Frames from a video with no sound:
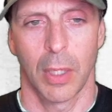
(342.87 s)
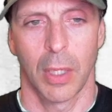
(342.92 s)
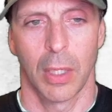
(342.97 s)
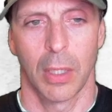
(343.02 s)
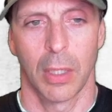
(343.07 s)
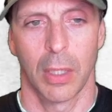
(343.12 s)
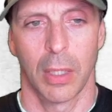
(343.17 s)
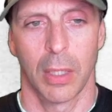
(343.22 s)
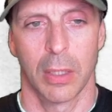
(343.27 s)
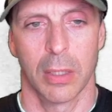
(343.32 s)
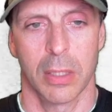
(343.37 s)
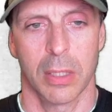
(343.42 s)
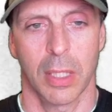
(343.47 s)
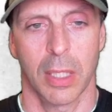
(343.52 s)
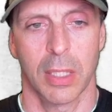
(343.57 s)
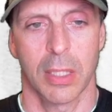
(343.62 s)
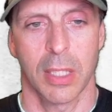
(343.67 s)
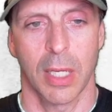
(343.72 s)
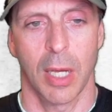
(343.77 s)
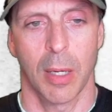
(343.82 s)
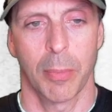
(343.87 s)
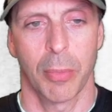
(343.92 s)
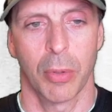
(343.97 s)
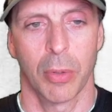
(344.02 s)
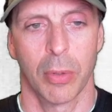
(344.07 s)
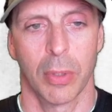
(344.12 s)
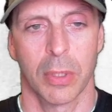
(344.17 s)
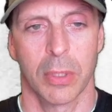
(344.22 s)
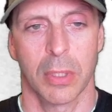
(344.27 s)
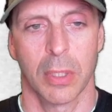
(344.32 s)
then
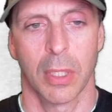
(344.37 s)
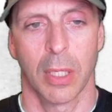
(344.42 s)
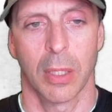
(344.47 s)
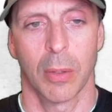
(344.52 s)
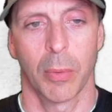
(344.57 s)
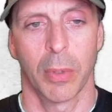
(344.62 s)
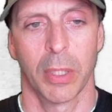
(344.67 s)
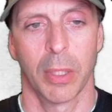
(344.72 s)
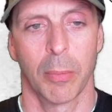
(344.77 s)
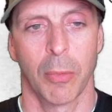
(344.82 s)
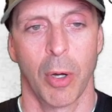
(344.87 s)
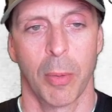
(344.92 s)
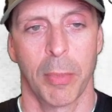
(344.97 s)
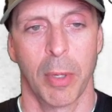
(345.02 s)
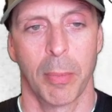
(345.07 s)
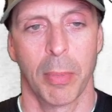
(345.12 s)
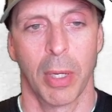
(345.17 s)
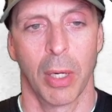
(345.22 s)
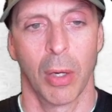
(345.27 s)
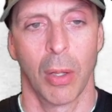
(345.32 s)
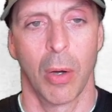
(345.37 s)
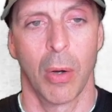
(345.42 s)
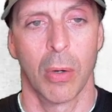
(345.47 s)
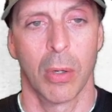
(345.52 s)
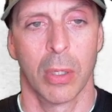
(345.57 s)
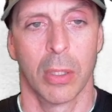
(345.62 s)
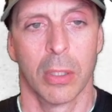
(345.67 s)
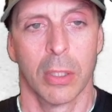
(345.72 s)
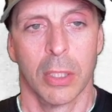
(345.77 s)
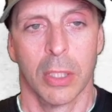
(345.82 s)
Tikitapu, it's another one that might be a bit long,
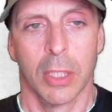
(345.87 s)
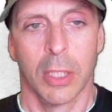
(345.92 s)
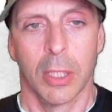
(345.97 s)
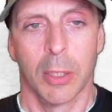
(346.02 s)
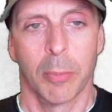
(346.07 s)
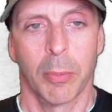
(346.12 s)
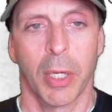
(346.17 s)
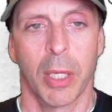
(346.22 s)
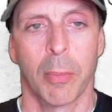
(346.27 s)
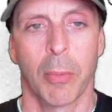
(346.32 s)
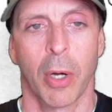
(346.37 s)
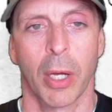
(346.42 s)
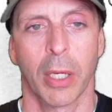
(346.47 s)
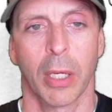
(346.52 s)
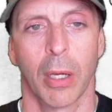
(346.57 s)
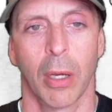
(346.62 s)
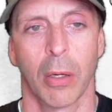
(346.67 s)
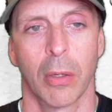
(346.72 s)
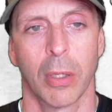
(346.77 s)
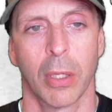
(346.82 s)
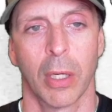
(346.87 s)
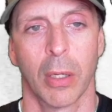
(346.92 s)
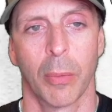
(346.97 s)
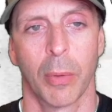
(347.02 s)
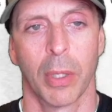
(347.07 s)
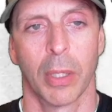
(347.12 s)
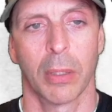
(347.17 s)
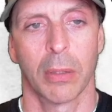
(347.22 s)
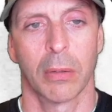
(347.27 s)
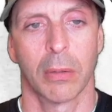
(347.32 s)
but you might go, you know
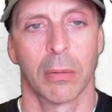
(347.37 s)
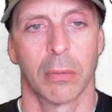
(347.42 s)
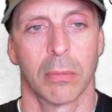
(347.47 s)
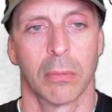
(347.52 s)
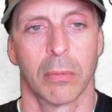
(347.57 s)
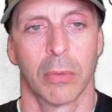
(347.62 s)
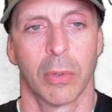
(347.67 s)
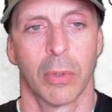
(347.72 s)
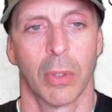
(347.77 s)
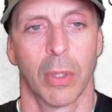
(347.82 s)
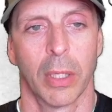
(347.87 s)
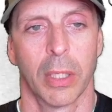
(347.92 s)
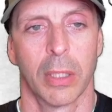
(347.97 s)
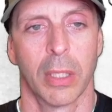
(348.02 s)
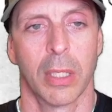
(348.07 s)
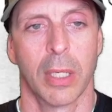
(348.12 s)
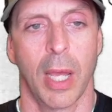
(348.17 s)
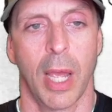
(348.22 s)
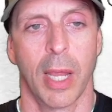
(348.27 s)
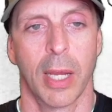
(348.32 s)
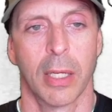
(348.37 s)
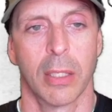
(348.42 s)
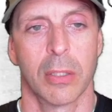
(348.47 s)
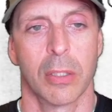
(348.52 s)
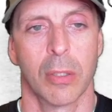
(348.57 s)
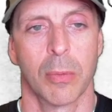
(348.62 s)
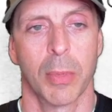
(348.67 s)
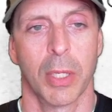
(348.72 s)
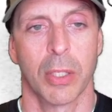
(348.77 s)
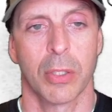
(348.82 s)
what, early in the day,
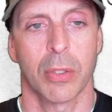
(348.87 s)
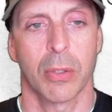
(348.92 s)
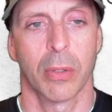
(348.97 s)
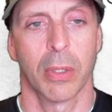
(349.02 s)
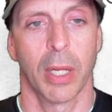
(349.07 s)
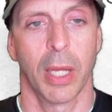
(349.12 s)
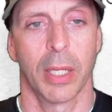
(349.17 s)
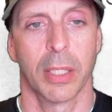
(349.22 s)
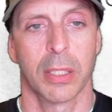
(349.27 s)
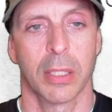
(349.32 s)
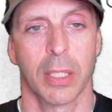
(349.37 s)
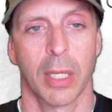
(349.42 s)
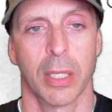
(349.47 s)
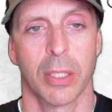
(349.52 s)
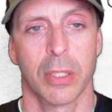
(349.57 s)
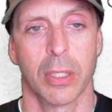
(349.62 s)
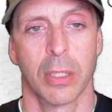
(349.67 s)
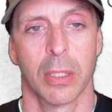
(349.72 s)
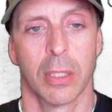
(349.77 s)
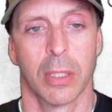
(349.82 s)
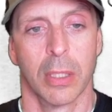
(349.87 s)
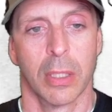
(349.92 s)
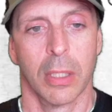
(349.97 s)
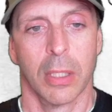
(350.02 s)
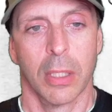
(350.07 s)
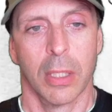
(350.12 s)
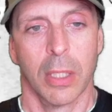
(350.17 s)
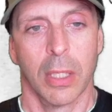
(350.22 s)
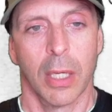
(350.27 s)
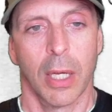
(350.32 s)
2 minutes for an aid station.
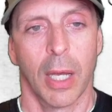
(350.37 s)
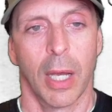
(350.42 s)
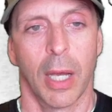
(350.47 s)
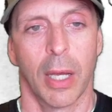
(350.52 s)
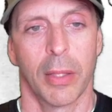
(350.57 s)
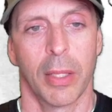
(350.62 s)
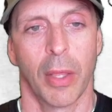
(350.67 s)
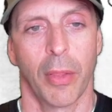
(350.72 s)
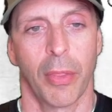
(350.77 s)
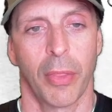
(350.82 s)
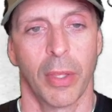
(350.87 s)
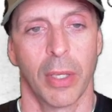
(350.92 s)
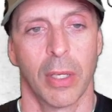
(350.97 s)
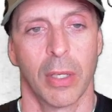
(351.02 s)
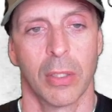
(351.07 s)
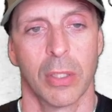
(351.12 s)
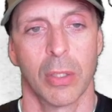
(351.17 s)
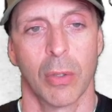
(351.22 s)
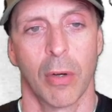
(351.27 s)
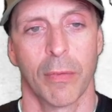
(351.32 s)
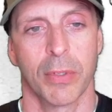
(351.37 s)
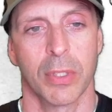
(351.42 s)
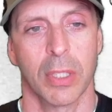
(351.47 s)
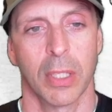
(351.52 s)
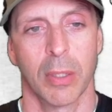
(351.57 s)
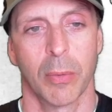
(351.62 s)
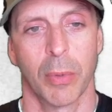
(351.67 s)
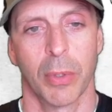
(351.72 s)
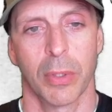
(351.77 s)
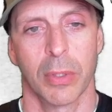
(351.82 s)
The other thing you can do
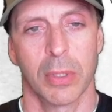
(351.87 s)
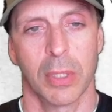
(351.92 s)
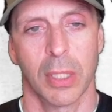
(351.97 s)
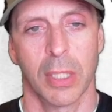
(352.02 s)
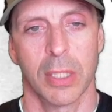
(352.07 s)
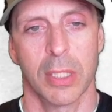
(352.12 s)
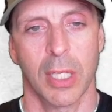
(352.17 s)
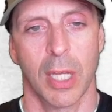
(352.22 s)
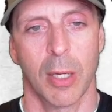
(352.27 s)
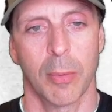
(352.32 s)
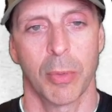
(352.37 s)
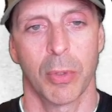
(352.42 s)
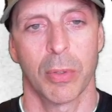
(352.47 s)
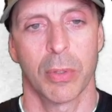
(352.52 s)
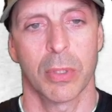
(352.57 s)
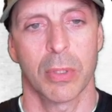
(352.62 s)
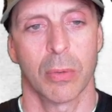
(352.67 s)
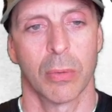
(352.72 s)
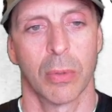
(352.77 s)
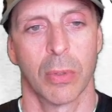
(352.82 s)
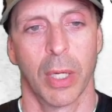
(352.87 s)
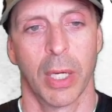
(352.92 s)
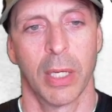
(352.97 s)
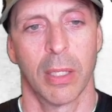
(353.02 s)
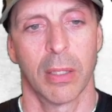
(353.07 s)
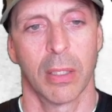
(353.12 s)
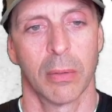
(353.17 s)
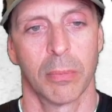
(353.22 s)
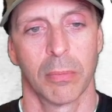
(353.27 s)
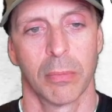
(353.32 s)
obviously with Tikitapu is, or any of
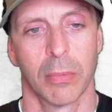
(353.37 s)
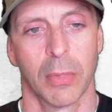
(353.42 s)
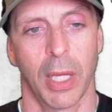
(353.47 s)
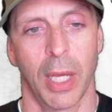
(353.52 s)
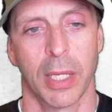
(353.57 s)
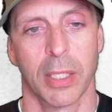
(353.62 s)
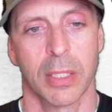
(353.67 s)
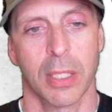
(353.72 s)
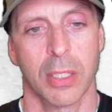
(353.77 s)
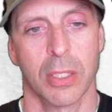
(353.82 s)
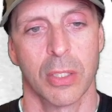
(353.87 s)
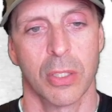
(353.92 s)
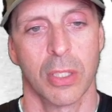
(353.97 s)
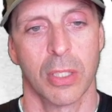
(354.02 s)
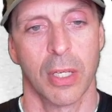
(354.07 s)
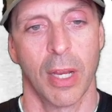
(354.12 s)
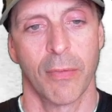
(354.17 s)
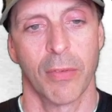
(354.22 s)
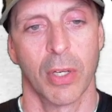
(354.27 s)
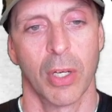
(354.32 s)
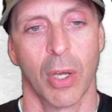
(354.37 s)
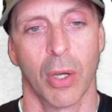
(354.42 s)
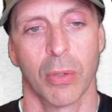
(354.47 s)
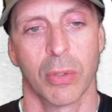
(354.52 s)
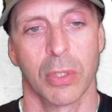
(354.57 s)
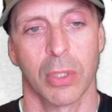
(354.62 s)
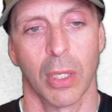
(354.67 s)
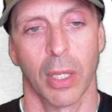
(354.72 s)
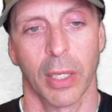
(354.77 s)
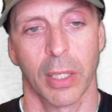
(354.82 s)
the aid stations, you can have your
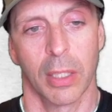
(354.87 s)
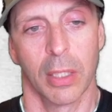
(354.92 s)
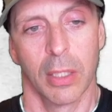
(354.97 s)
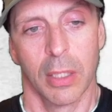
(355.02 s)
notes like